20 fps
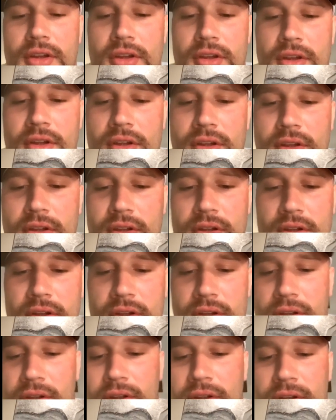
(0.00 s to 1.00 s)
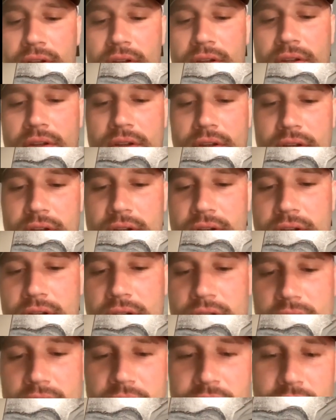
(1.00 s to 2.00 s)

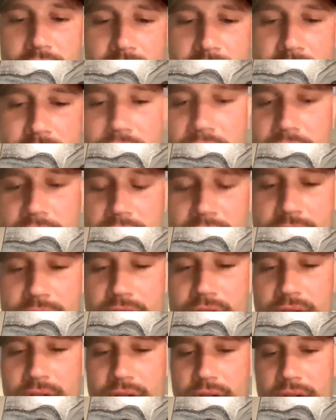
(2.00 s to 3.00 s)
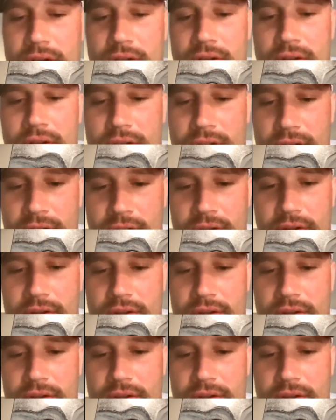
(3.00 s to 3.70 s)
The person shown says nothing.